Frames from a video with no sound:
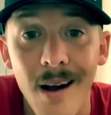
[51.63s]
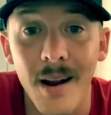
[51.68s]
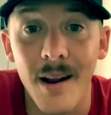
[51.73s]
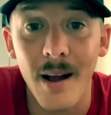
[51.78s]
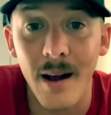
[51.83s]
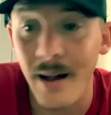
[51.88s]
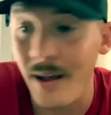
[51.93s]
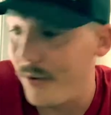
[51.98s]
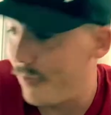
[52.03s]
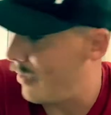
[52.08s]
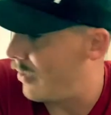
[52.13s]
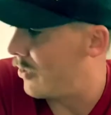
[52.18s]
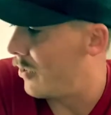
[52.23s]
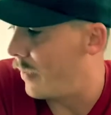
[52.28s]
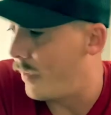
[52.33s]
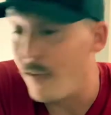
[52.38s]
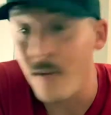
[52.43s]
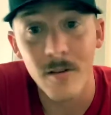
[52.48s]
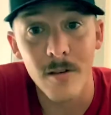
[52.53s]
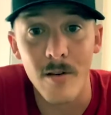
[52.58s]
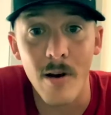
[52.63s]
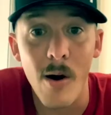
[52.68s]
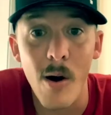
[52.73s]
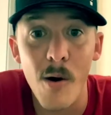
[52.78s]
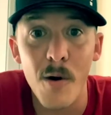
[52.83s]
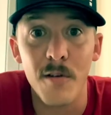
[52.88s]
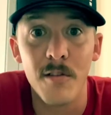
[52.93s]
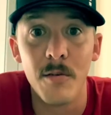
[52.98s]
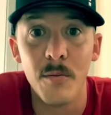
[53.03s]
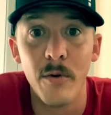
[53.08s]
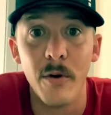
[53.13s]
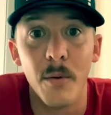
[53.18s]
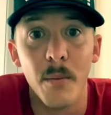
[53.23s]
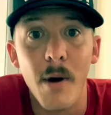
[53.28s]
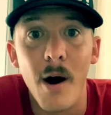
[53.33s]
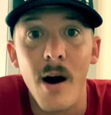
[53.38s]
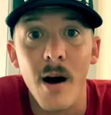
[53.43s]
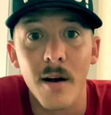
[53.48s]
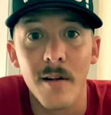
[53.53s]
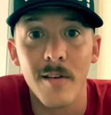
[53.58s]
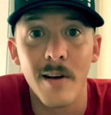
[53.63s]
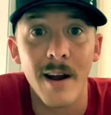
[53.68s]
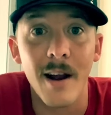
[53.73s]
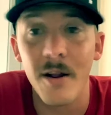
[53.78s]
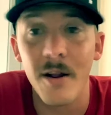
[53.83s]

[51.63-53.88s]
kayak fishing, this is an awesome little box. I got it